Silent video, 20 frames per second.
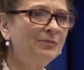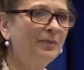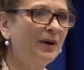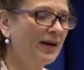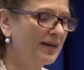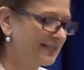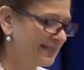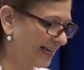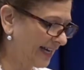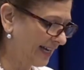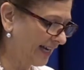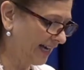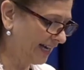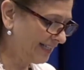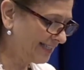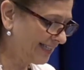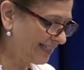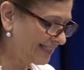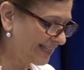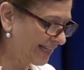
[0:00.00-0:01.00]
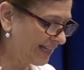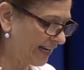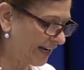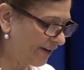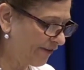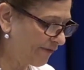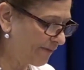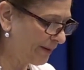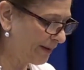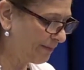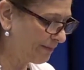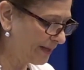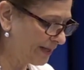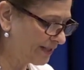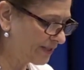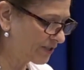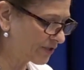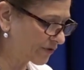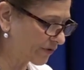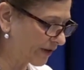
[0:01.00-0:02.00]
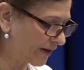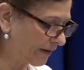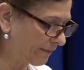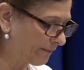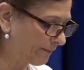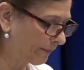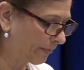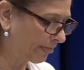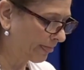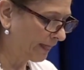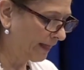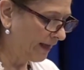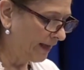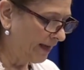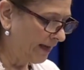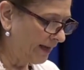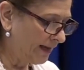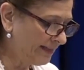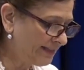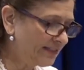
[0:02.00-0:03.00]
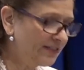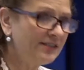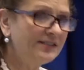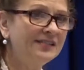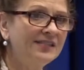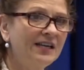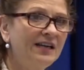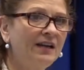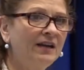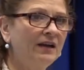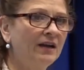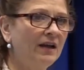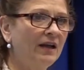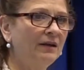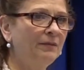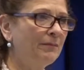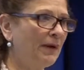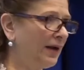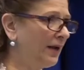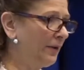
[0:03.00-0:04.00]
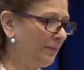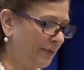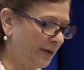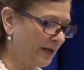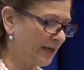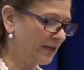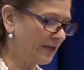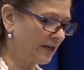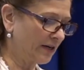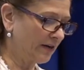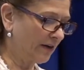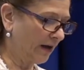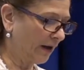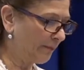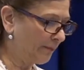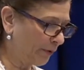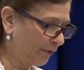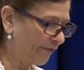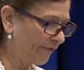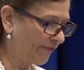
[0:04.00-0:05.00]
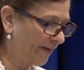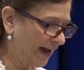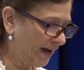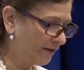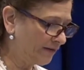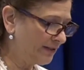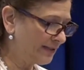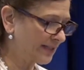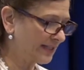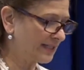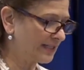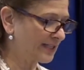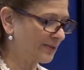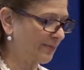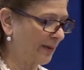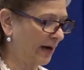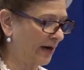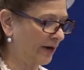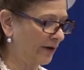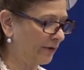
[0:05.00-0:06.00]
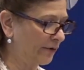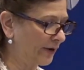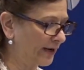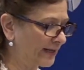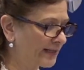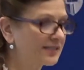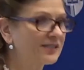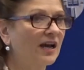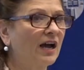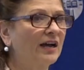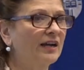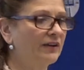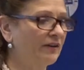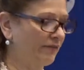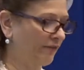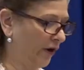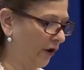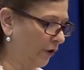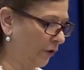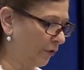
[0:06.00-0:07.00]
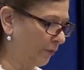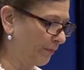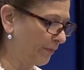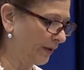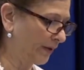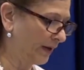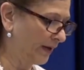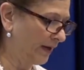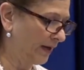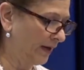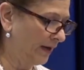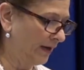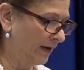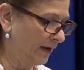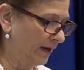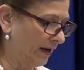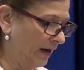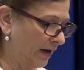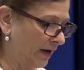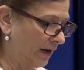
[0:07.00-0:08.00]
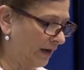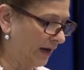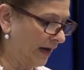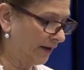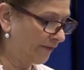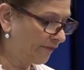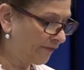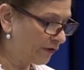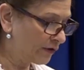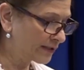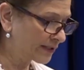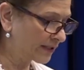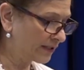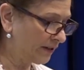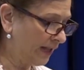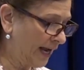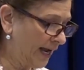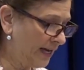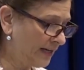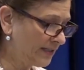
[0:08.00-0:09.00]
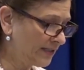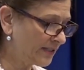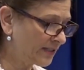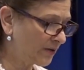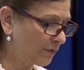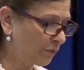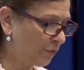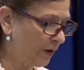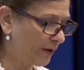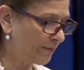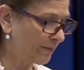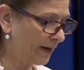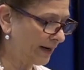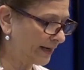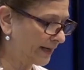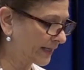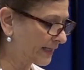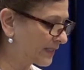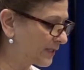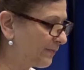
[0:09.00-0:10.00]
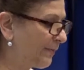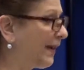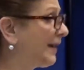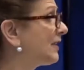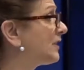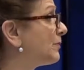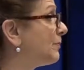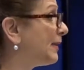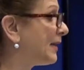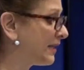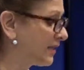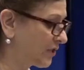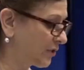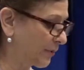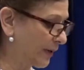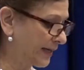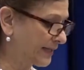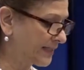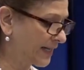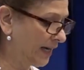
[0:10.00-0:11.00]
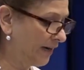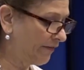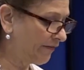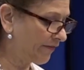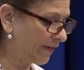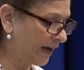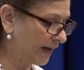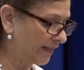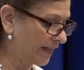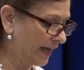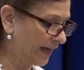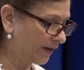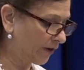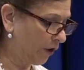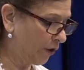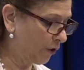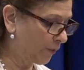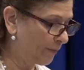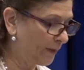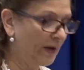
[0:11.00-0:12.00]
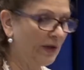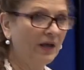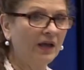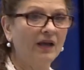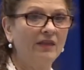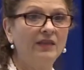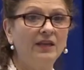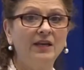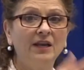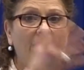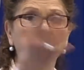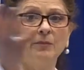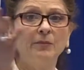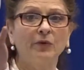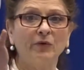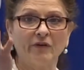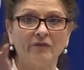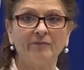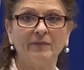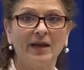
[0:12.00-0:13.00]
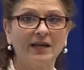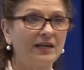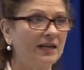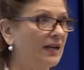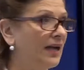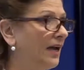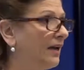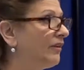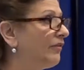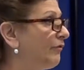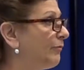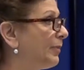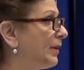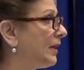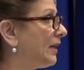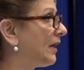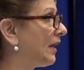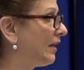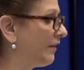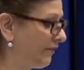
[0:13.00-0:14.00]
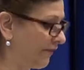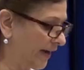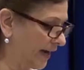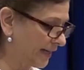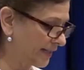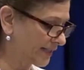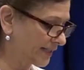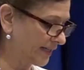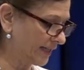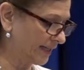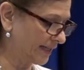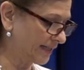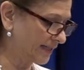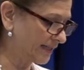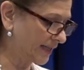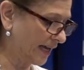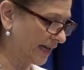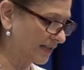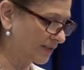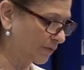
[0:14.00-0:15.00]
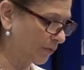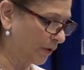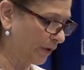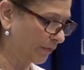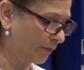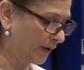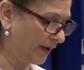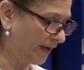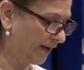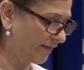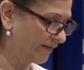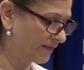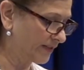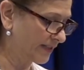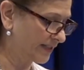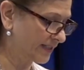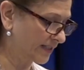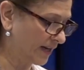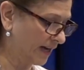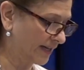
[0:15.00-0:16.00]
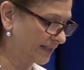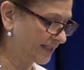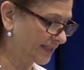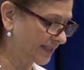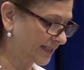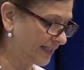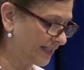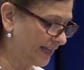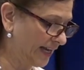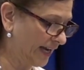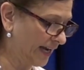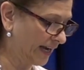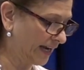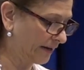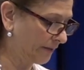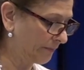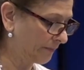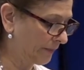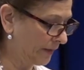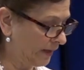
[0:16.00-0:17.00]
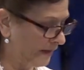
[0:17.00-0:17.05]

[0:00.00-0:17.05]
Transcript: upon diocesan NFP ministry is to see, in my opinion, a profound, inspiring sign of hope. Uh, at first glance, one might expect me to identify that hope in the number of many NFP advances as what we have discussed today.